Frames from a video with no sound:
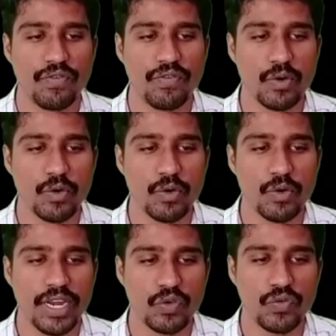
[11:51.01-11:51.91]
5
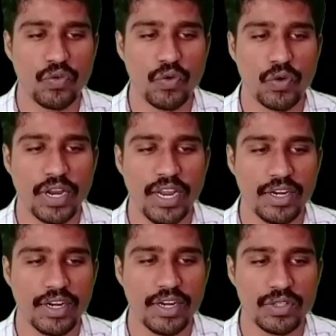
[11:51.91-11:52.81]
into 4
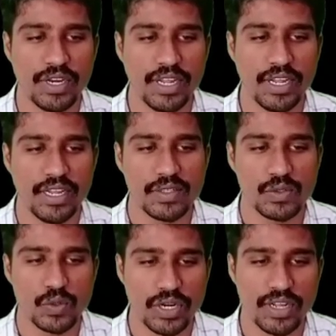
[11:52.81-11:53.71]
into 3,
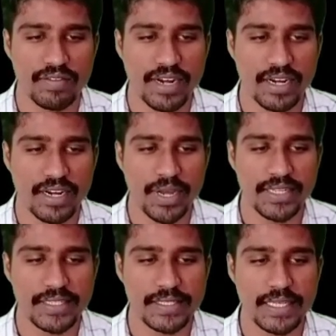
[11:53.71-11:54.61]
so divided by
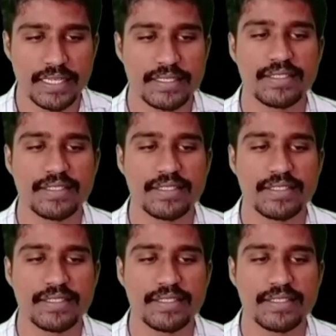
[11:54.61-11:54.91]
6,